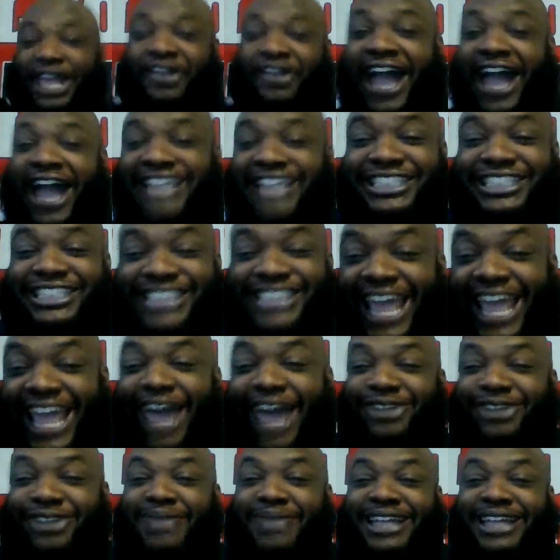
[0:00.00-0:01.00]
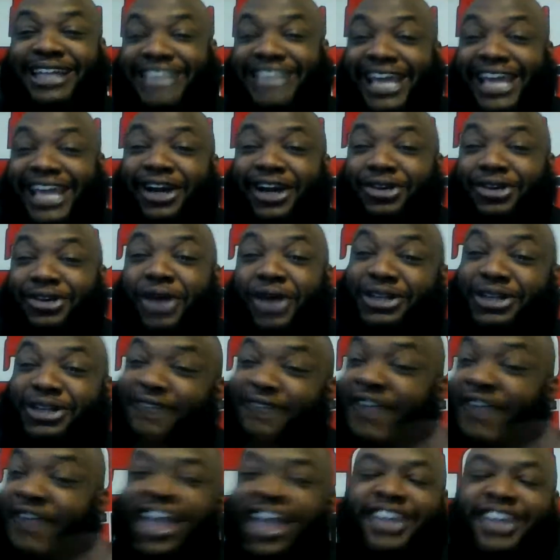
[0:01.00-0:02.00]
got the chills, man. D don't know what
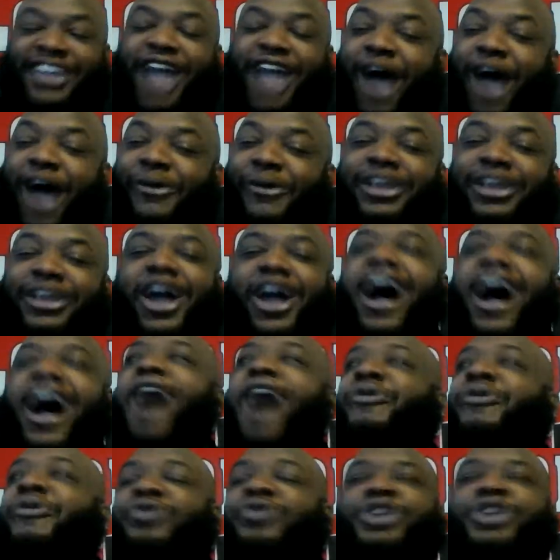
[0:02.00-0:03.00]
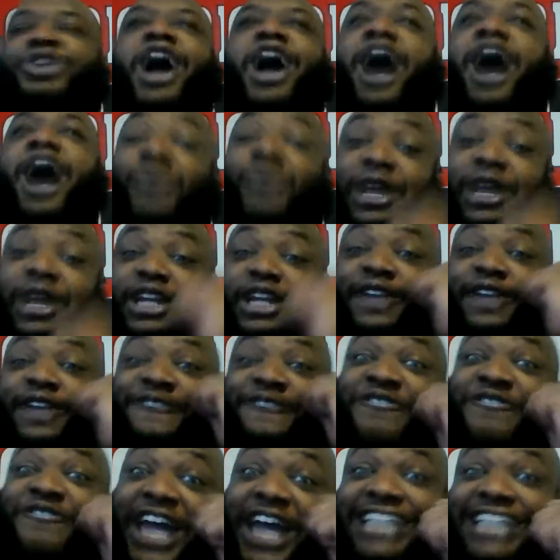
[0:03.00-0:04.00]
the... I wanted to
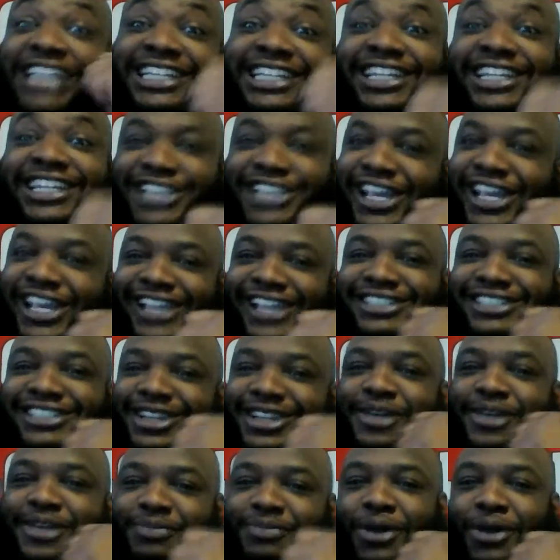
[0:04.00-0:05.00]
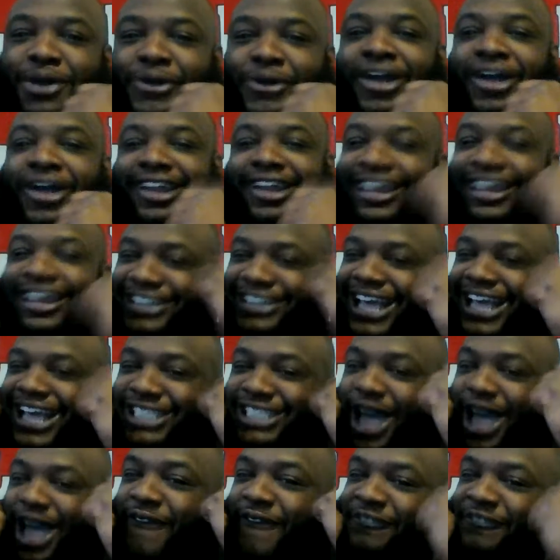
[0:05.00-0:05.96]
fight DJ yesterday, bro. Like, that's how